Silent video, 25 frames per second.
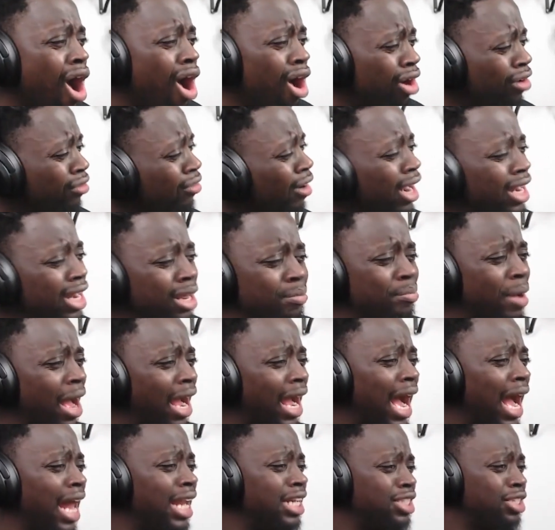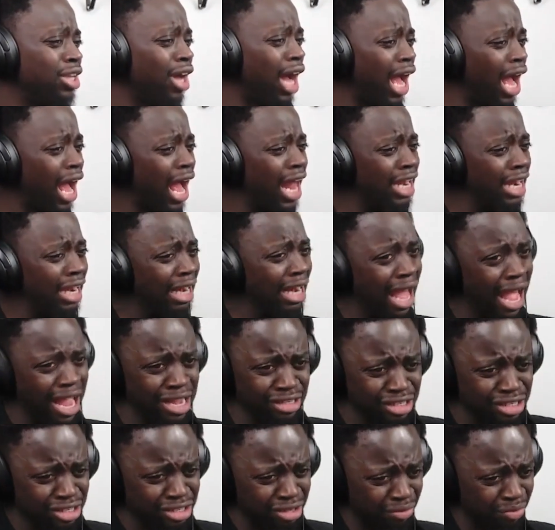Run it back, I need to
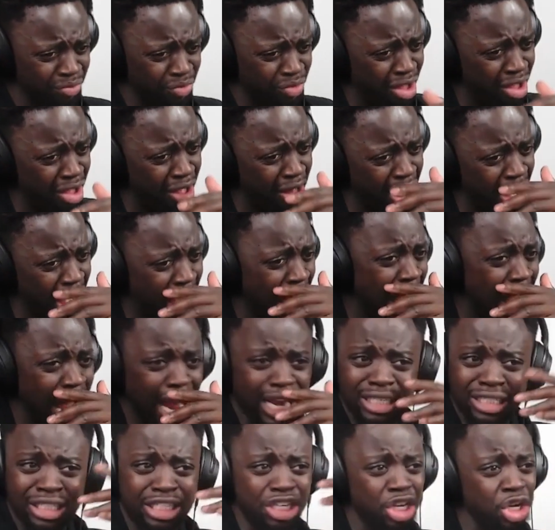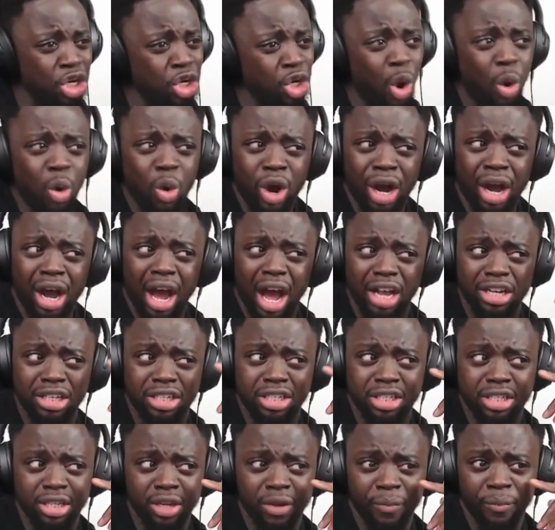analyze. I ain't seen no
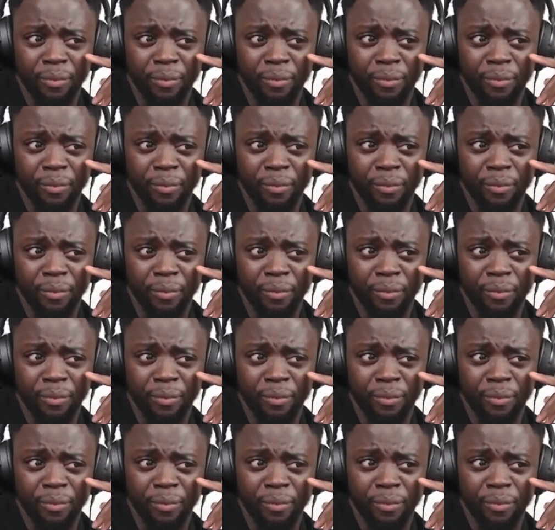cuts.